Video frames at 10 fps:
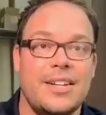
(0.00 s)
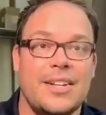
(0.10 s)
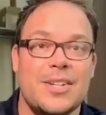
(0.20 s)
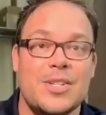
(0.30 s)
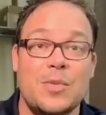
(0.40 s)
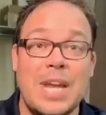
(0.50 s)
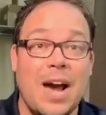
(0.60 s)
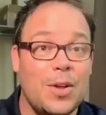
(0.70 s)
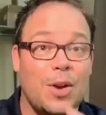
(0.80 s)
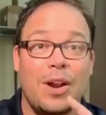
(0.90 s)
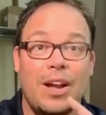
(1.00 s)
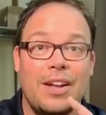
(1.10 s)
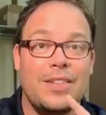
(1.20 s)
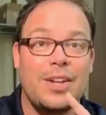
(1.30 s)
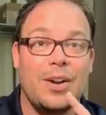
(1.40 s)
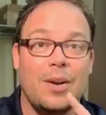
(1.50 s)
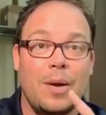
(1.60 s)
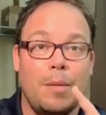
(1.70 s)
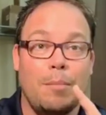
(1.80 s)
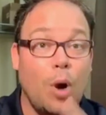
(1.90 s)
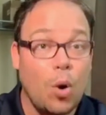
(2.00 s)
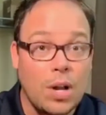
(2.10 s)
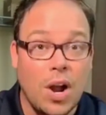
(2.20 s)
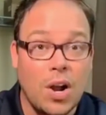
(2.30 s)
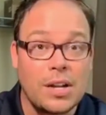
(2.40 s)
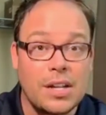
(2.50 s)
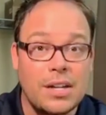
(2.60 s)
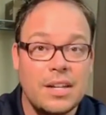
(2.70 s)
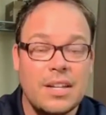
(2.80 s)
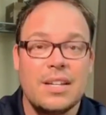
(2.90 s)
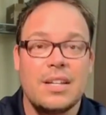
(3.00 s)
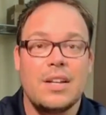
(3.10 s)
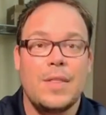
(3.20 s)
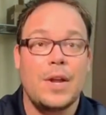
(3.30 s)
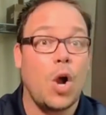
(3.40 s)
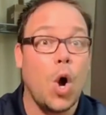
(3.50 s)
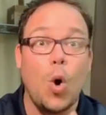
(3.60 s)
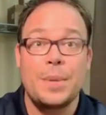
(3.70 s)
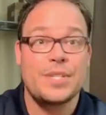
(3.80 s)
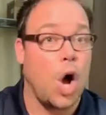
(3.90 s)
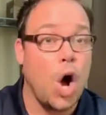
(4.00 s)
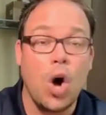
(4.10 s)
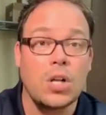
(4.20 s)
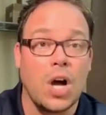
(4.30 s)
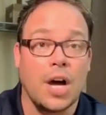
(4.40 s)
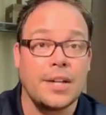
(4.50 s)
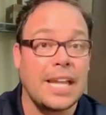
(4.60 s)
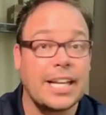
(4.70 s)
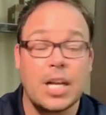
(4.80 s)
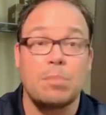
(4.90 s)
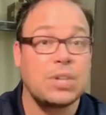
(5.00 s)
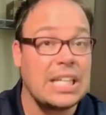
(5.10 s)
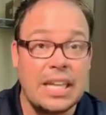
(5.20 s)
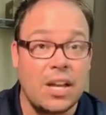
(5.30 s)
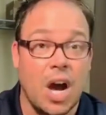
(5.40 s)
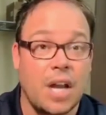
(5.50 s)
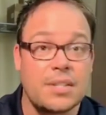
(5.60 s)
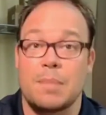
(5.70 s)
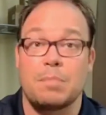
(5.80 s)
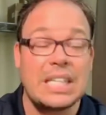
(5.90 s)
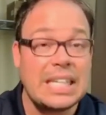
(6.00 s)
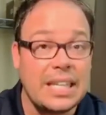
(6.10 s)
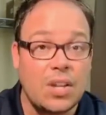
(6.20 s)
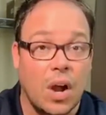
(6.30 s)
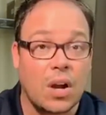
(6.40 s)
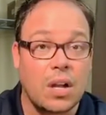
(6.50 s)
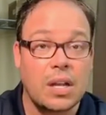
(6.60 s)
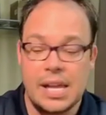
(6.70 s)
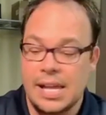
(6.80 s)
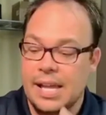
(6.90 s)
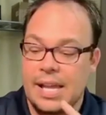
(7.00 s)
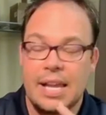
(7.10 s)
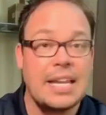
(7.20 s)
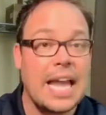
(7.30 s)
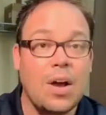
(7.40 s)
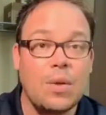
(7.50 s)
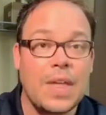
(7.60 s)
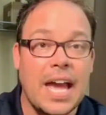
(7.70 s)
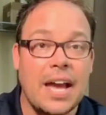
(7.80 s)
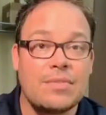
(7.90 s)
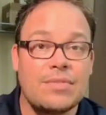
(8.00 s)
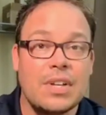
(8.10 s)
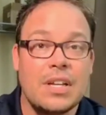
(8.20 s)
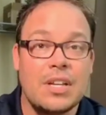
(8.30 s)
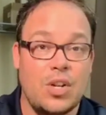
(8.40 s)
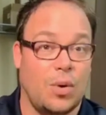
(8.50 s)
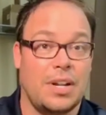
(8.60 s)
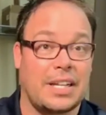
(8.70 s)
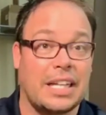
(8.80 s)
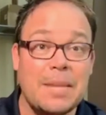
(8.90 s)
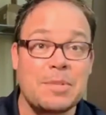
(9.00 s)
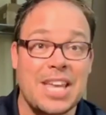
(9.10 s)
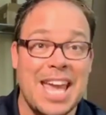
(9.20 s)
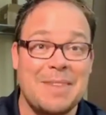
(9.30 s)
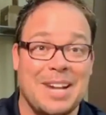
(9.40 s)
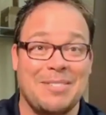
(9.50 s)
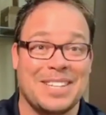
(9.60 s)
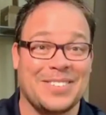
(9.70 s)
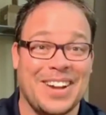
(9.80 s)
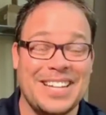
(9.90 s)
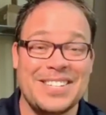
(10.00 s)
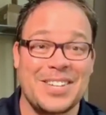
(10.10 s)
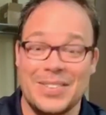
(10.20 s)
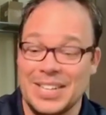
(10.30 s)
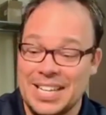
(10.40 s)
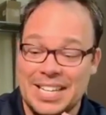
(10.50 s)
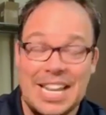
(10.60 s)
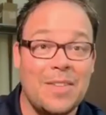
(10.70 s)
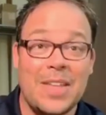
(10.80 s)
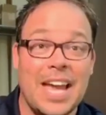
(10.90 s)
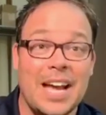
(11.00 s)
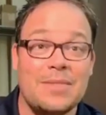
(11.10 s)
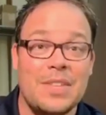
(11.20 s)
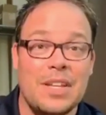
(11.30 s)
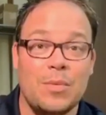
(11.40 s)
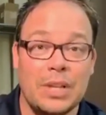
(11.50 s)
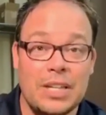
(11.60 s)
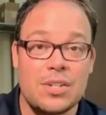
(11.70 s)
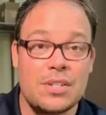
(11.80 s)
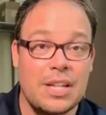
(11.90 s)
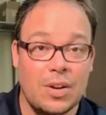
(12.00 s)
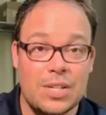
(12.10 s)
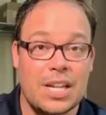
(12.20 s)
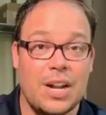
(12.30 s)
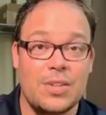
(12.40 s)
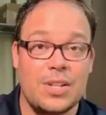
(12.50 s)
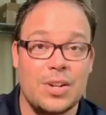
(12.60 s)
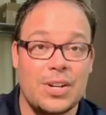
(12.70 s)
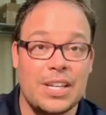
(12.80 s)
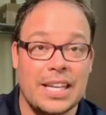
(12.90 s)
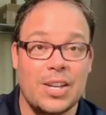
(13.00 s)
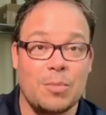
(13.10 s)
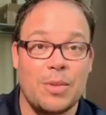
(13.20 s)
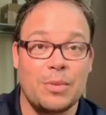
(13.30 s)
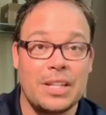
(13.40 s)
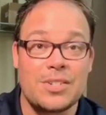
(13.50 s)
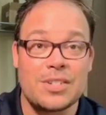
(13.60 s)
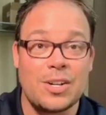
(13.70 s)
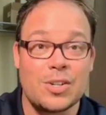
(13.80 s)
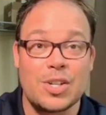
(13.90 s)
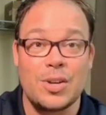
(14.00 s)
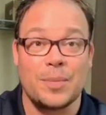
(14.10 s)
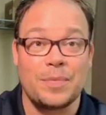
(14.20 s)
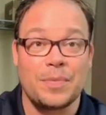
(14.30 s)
So now they're they're brokenhearted. Their hope is all gone, like completely gone. It's completely dark. And now they have, you know, an eclipse came and everything, right? So now they have the religious, they're scared that they're going to get killed by the religious leaders too.